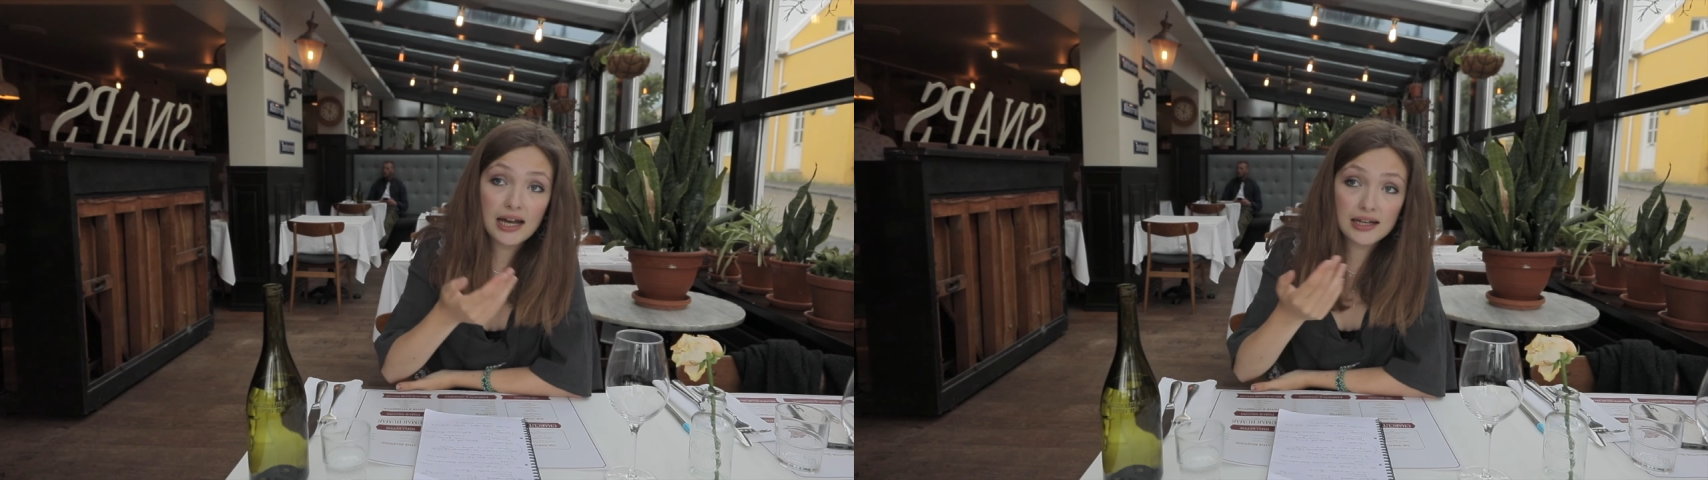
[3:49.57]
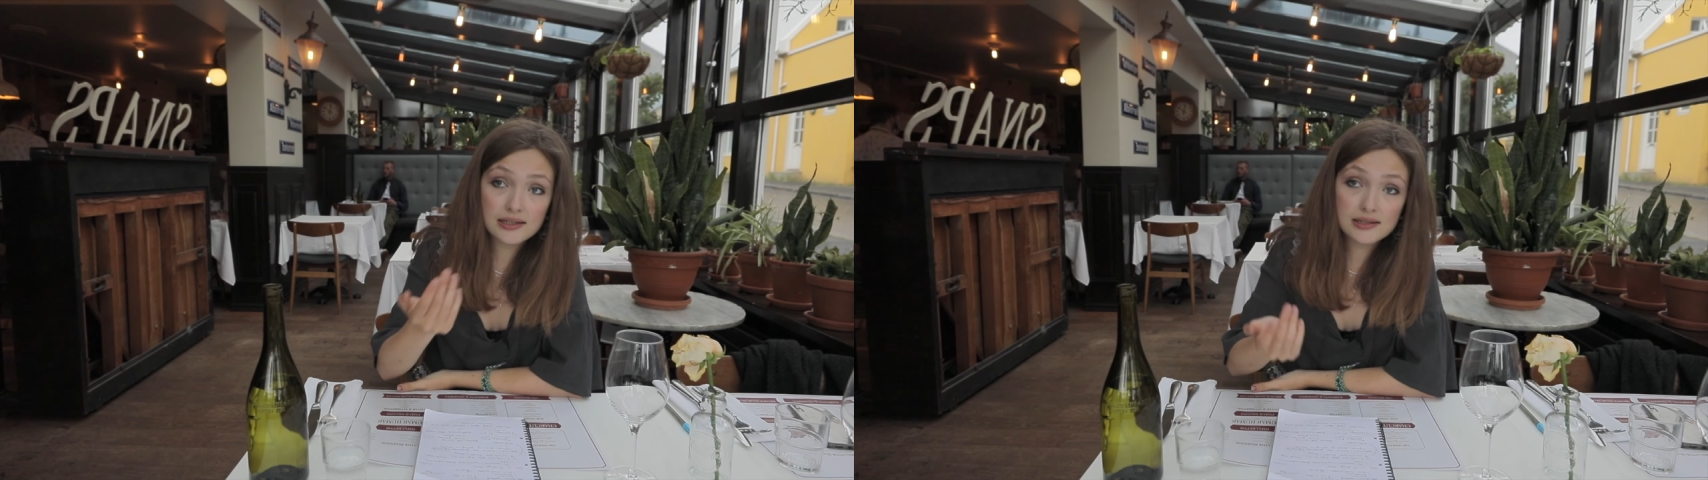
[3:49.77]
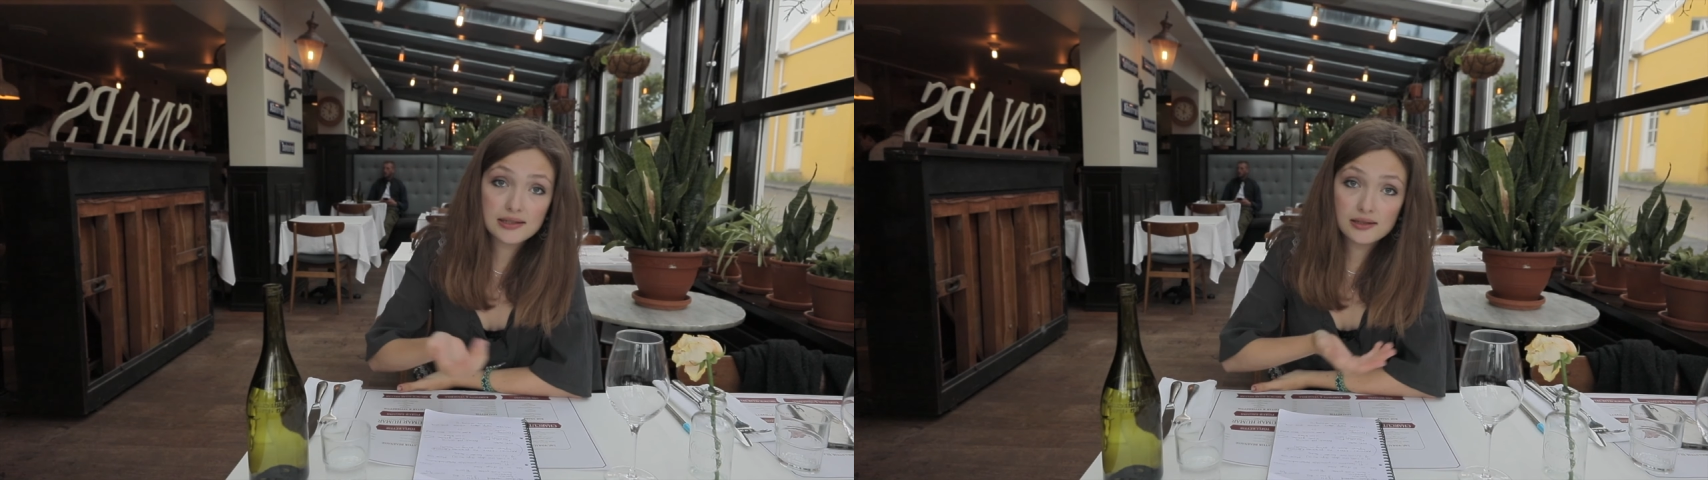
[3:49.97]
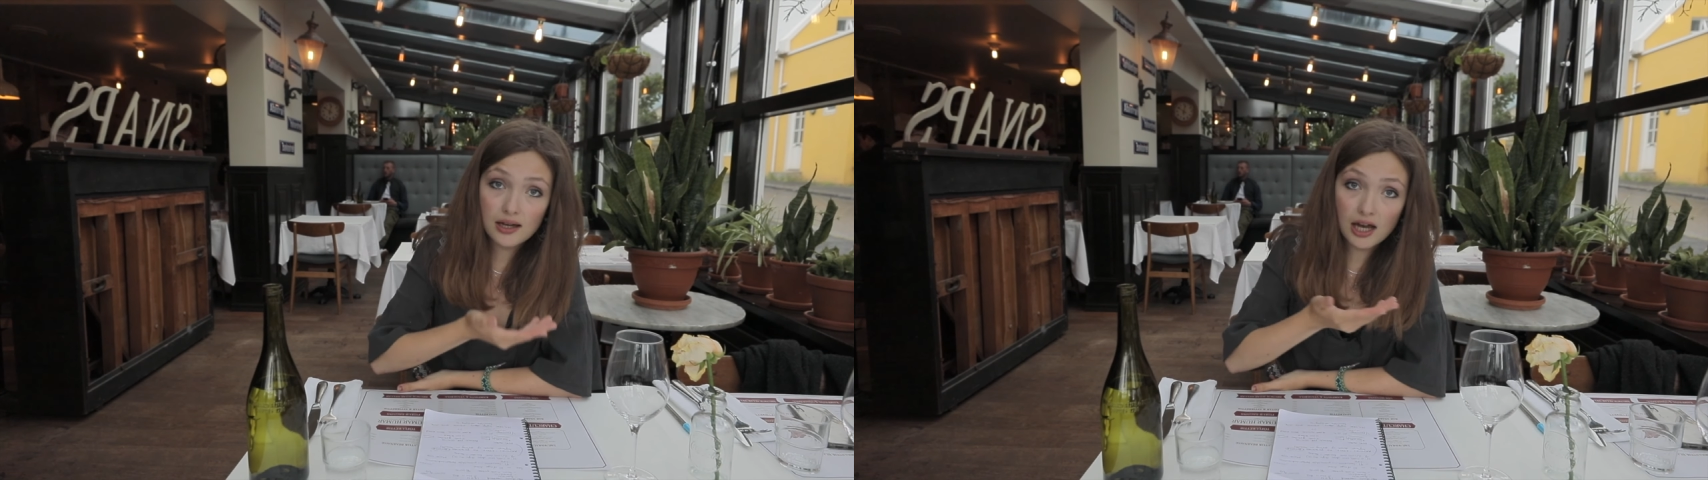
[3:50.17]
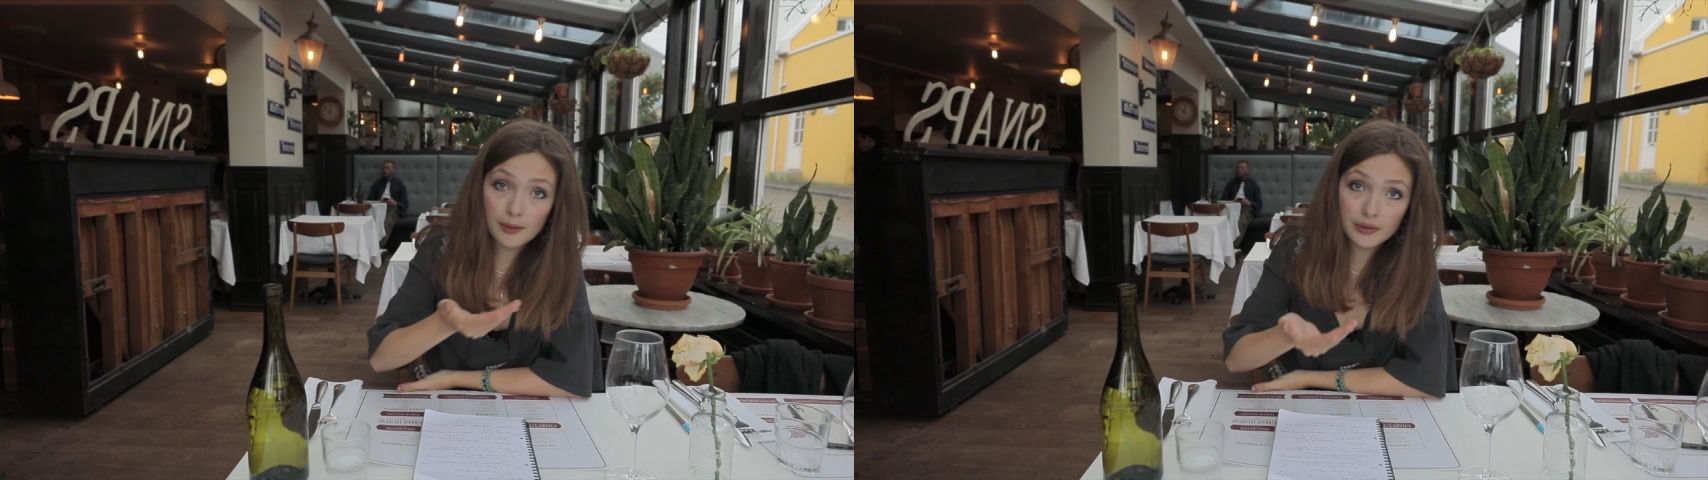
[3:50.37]
as
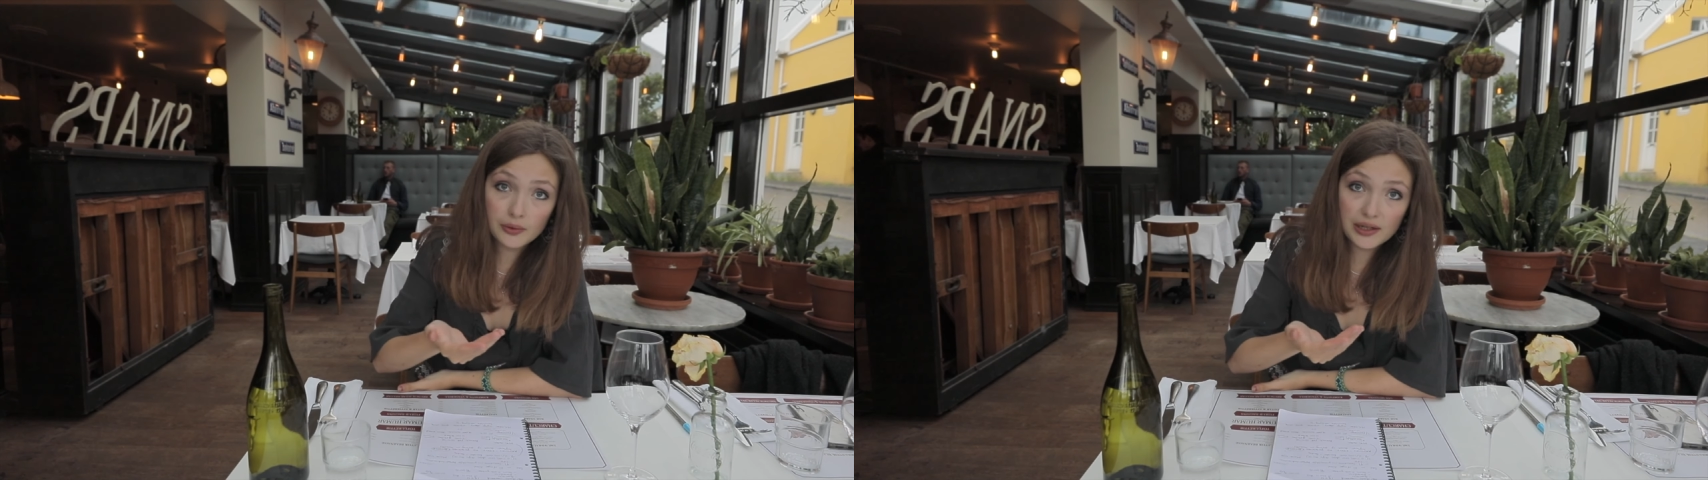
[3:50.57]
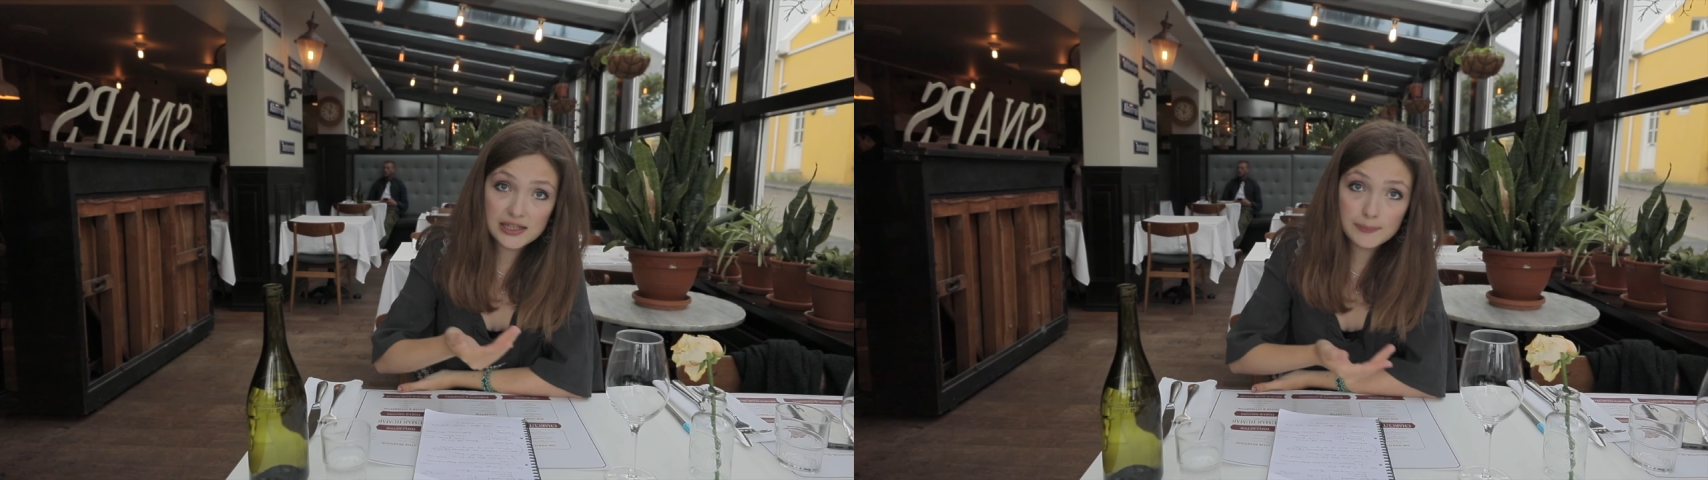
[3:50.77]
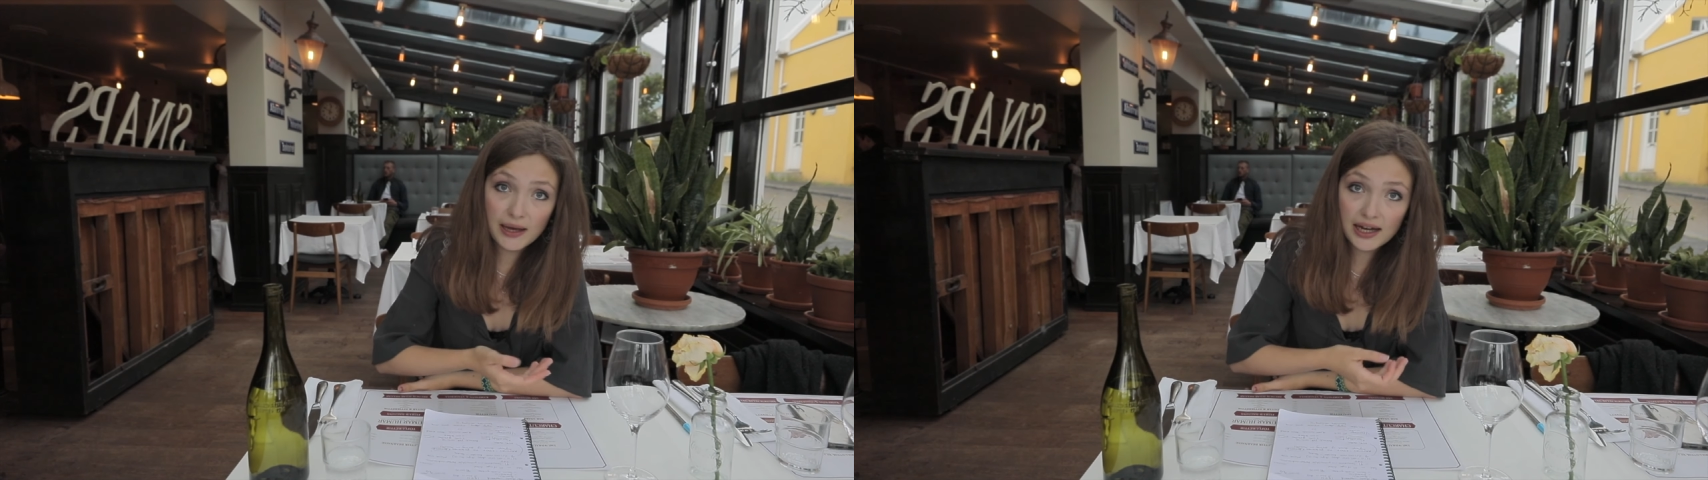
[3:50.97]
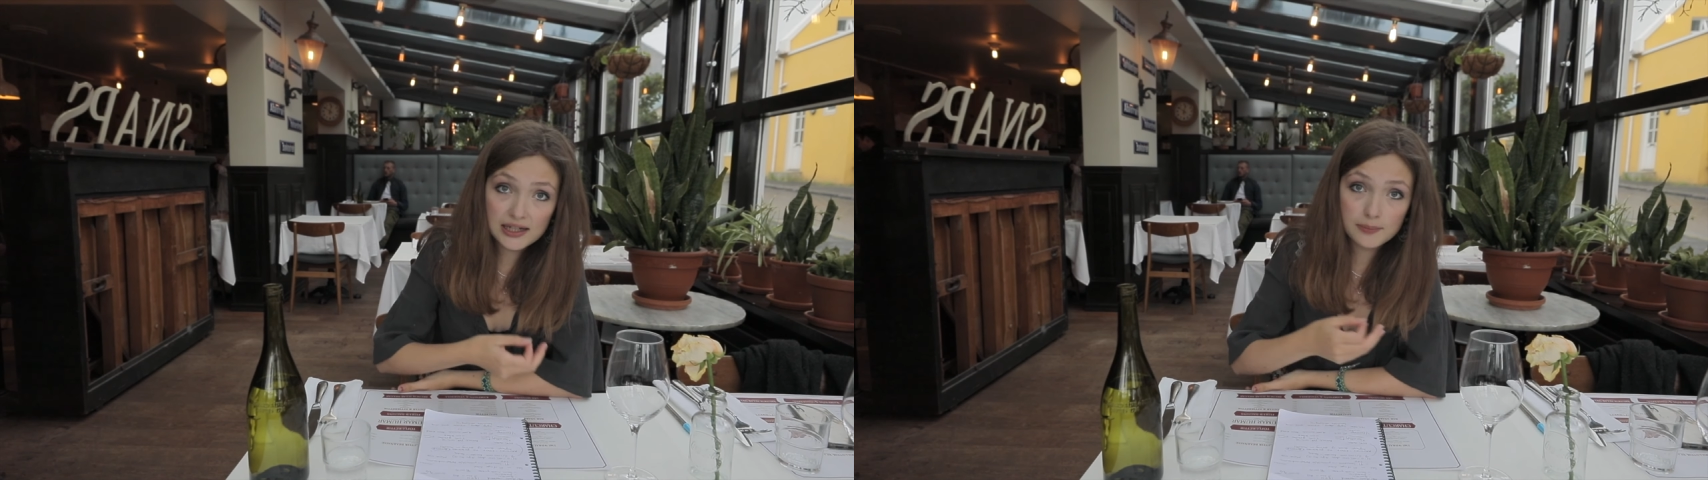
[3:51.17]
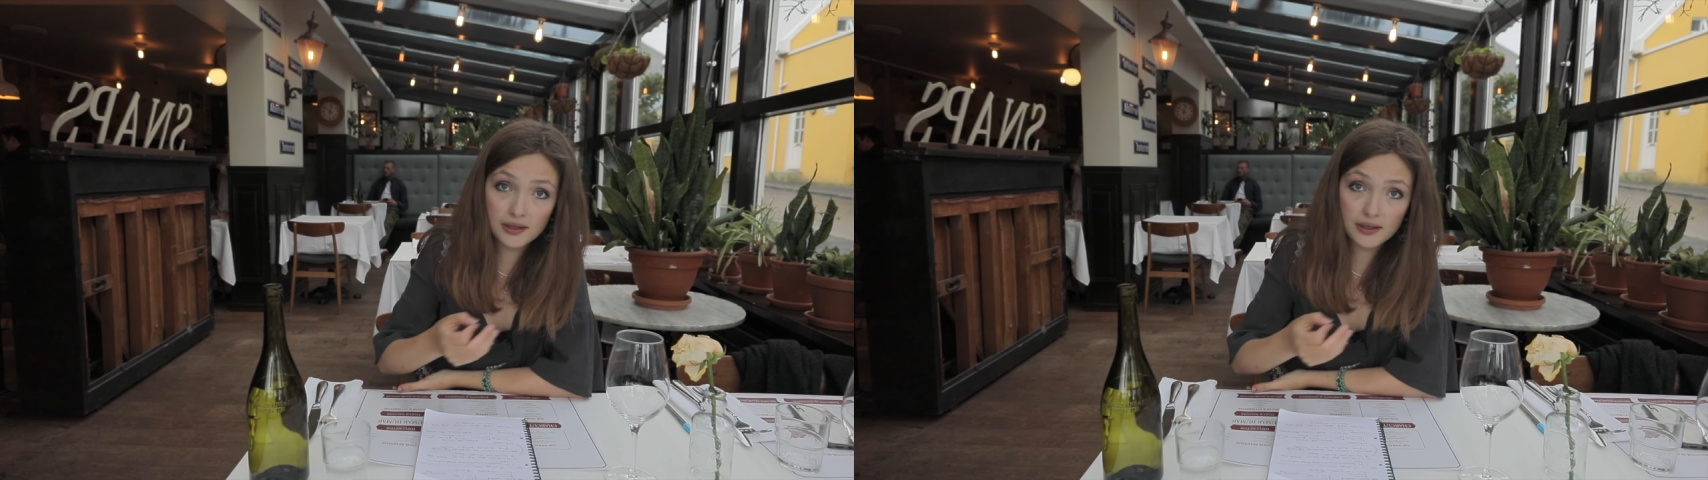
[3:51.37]
you would expect,